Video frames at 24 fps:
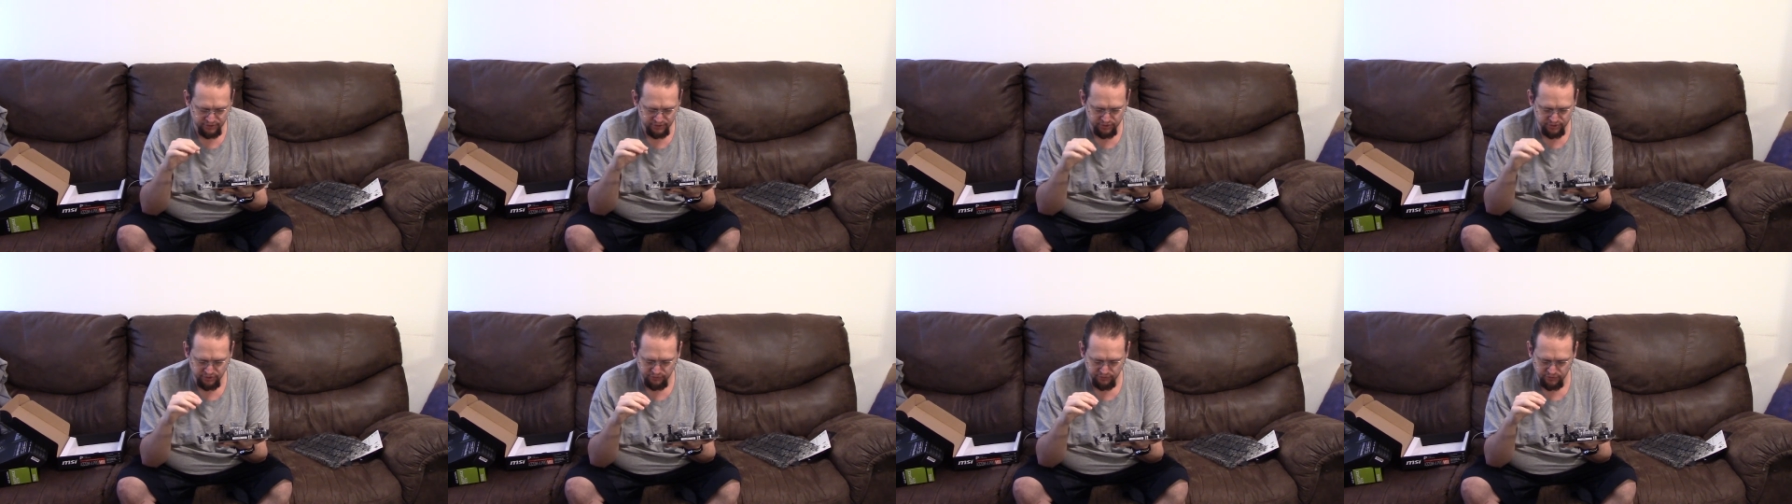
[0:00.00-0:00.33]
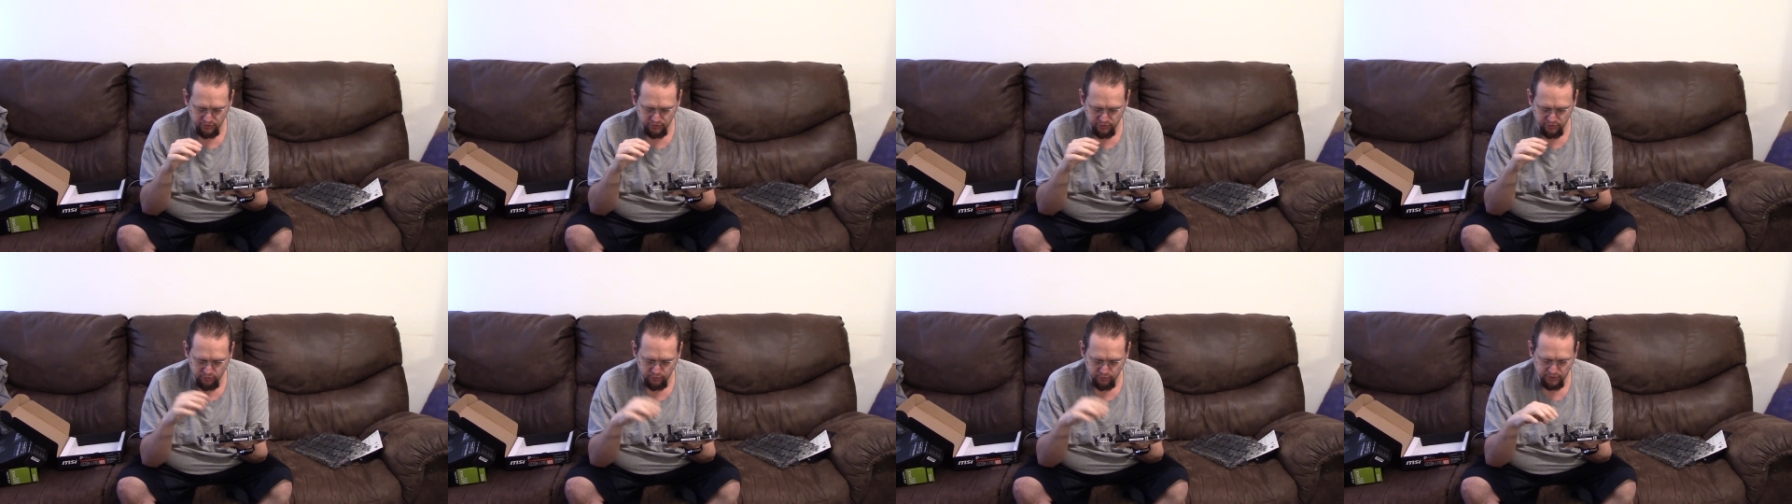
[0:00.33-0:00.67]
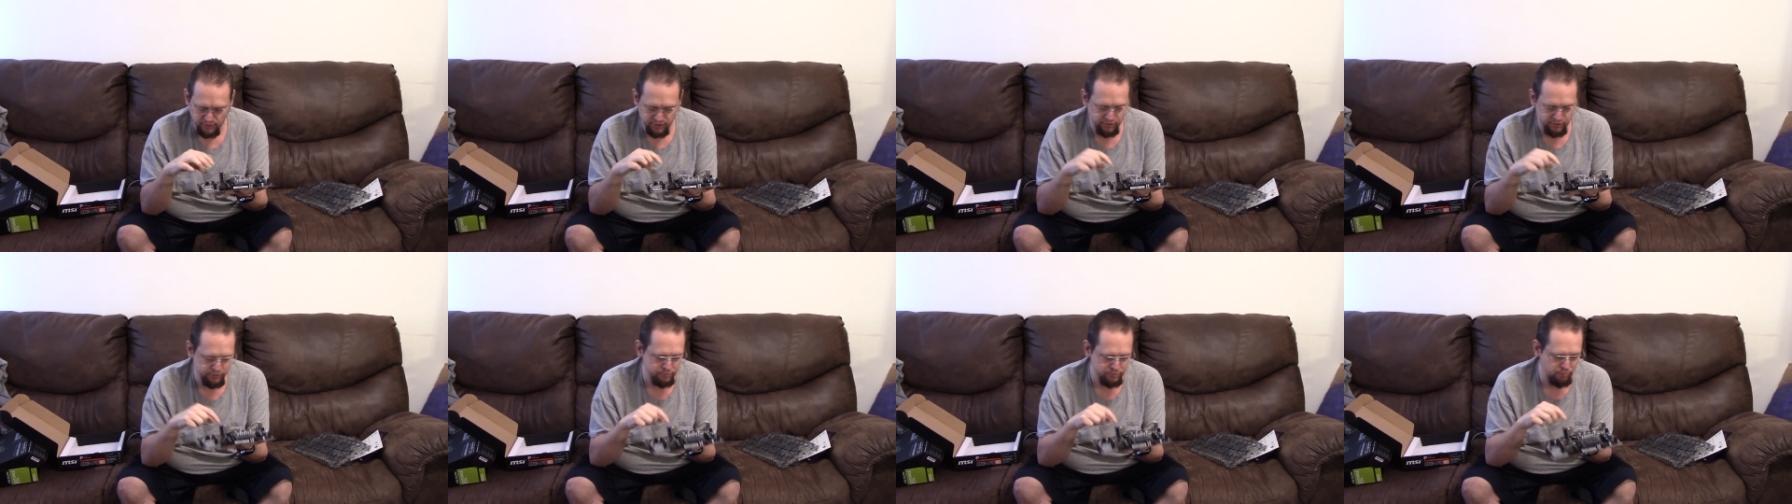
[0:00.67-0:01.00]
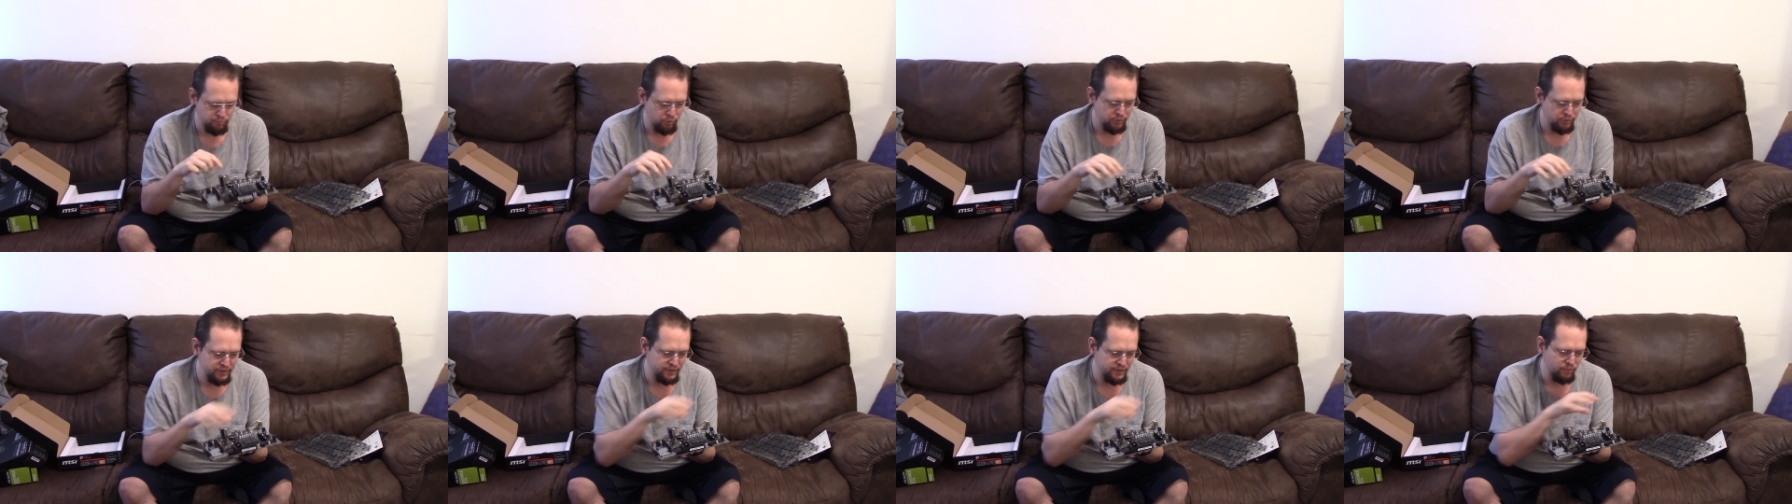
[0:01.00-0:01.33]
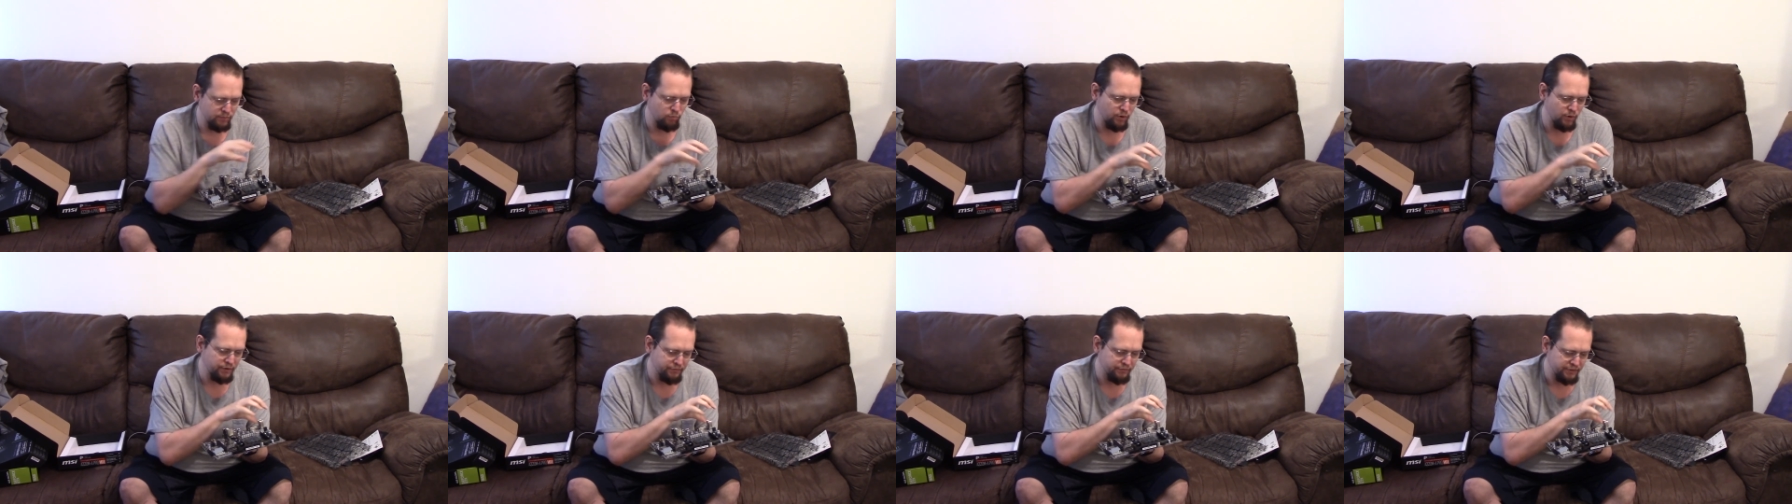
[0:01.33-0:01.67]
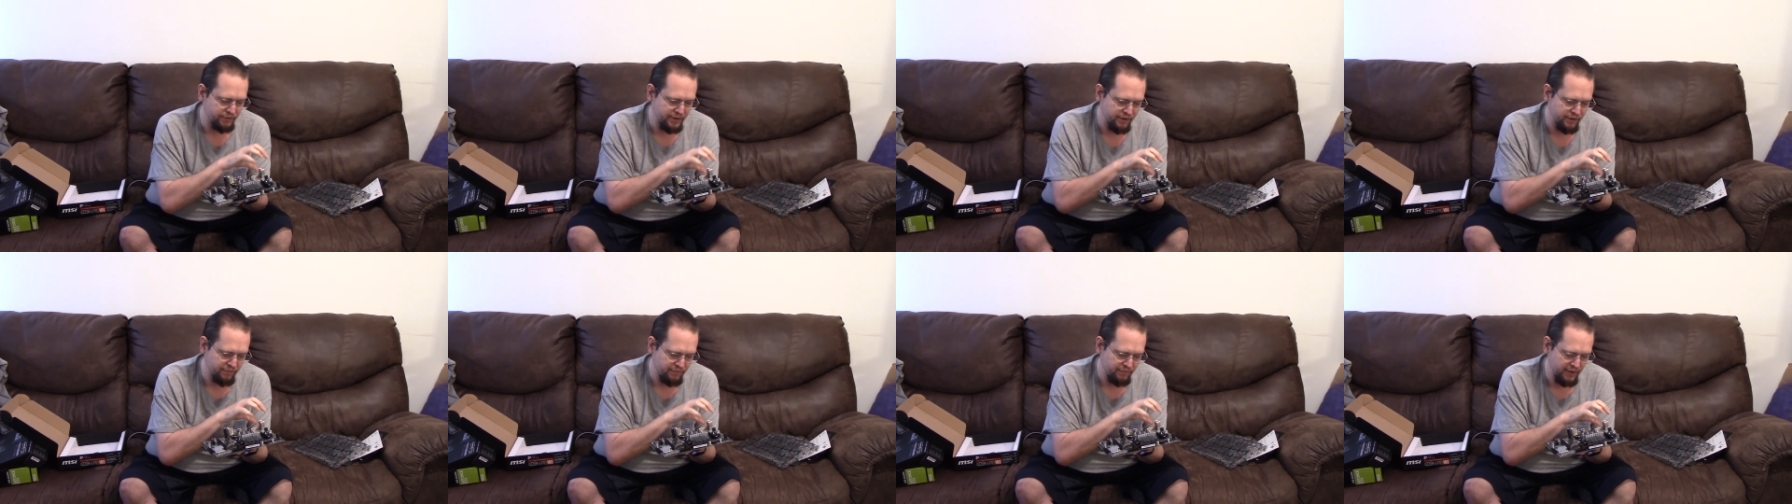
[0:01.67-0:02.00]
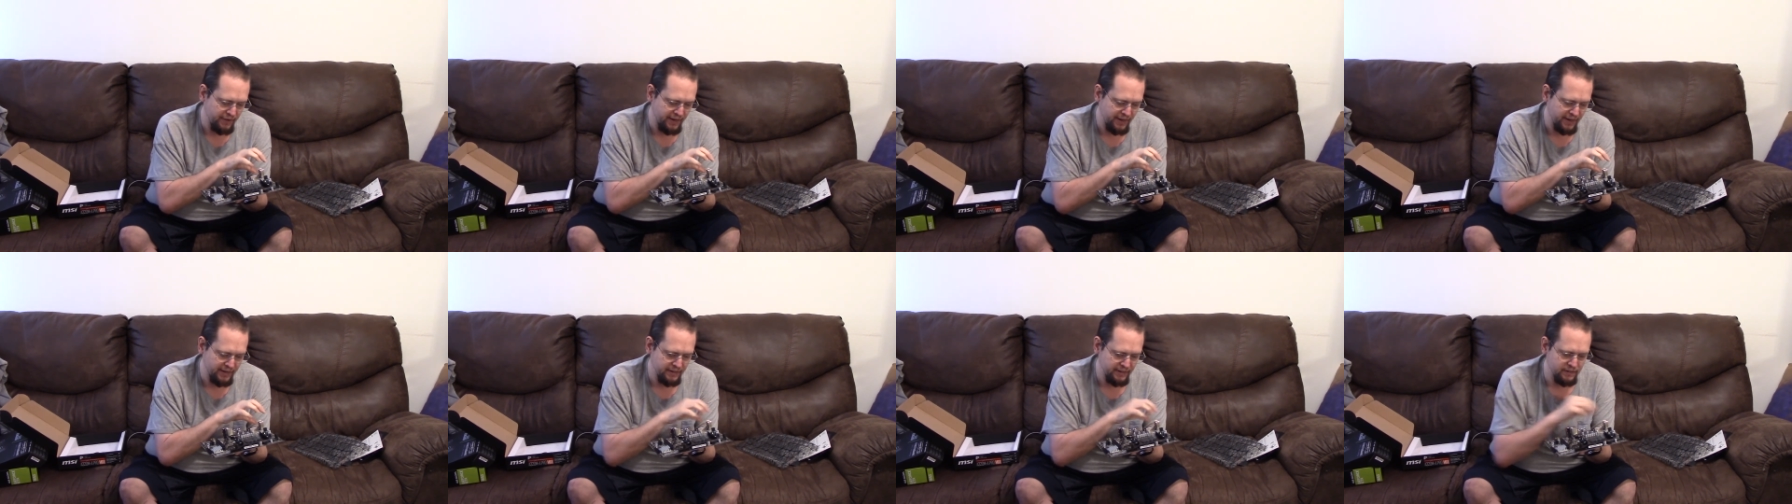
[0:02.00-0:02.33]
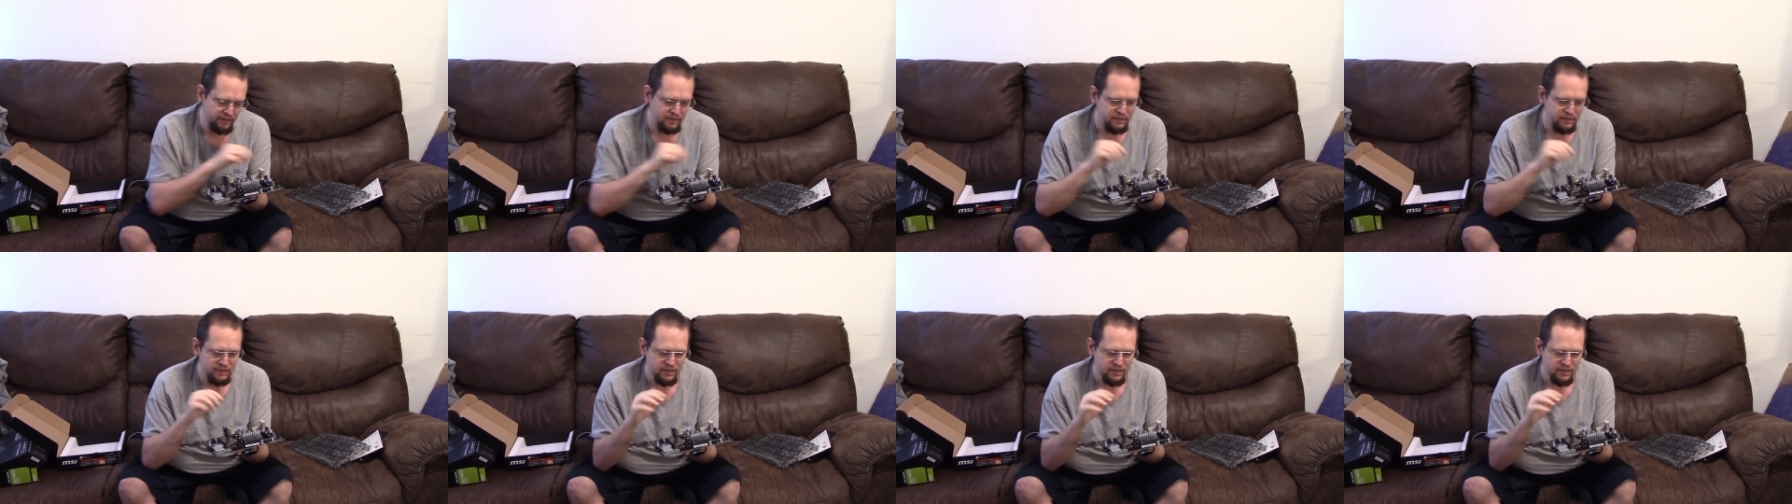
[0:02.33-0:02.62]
so if you do want to use more than 1 rear fan,